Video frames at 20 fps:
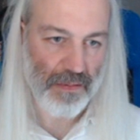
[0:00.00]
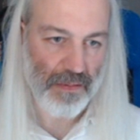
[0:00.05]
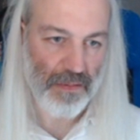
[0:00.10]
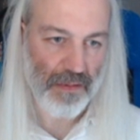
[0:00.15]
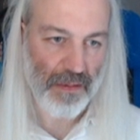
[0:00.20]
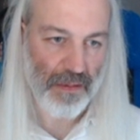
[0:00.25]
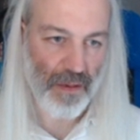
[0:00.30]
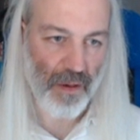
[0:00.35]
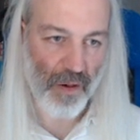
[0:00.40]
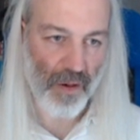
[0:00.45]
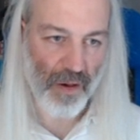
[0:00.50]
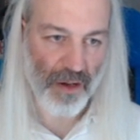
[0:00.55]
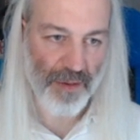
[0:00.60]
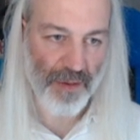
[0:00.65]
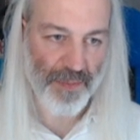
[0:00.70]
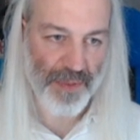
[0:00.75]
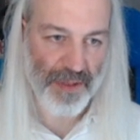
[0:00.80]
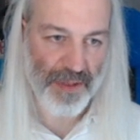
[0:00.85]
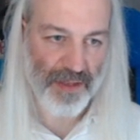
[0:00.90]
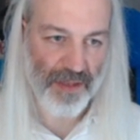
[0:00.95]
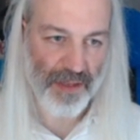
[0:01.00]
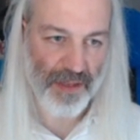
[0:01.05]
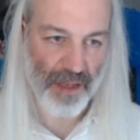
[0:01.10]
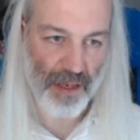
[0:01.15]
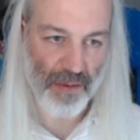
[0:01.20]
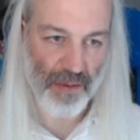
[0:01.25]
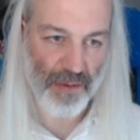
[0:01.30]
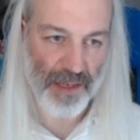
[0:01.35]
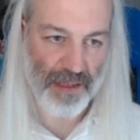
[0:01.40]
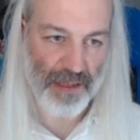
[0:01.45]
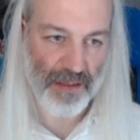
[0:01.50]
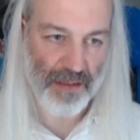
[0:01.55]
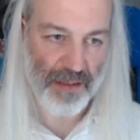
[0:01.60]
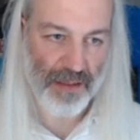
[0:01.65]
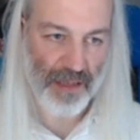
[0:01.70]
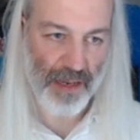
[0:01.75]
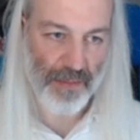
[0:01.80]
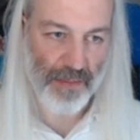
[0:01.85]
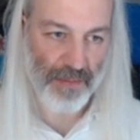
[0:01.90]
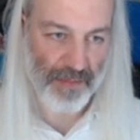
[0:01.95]
cockpit silhouette,
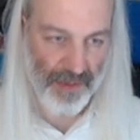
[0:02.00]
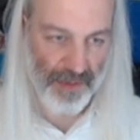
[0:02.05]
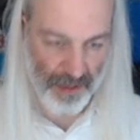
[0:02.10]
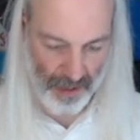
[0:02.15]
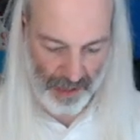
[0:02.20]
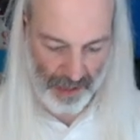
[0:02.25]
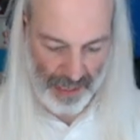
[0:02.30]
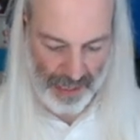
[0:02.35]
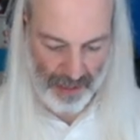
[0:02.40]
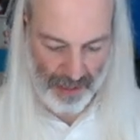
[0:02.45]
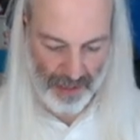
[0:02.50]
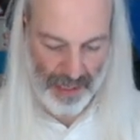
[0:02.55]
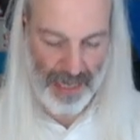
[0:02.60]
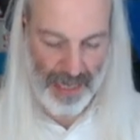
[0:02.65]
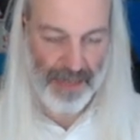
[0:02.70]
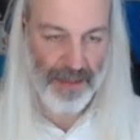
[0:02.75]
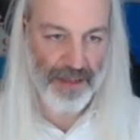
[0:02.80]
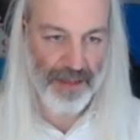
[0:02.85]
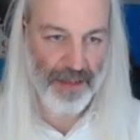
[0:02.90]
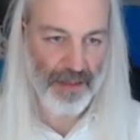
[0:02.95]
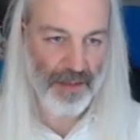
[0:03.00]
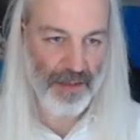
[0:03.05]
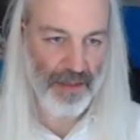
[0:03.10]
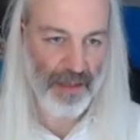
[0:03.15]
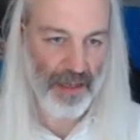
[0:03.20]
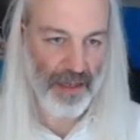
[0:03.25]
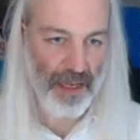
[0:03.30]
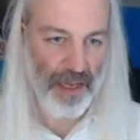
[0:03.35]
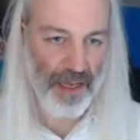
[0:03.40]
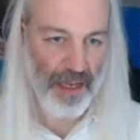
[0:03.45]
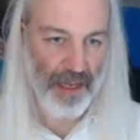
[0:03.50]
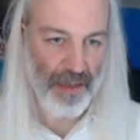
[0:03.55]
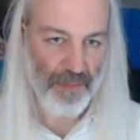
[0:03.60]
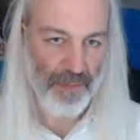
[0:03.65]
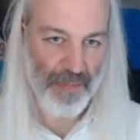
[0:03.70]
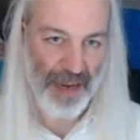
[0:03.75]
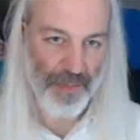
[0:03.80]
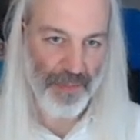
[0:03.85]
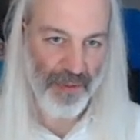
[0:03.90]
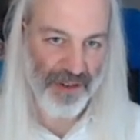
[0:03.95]
something like that,
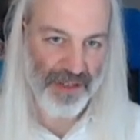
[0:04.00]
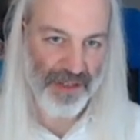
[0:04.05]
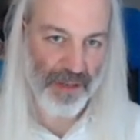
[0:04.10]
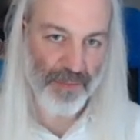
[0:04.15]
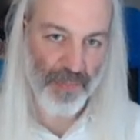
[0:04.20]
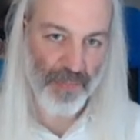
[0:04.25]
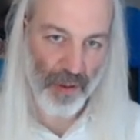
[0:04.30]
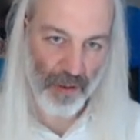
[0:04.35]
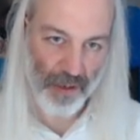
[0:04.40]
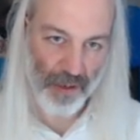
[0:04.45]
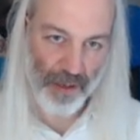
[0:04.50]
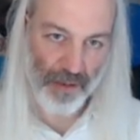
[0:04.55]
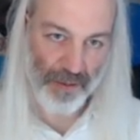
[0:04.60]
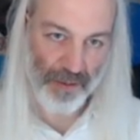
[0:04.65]
by pressing polygon.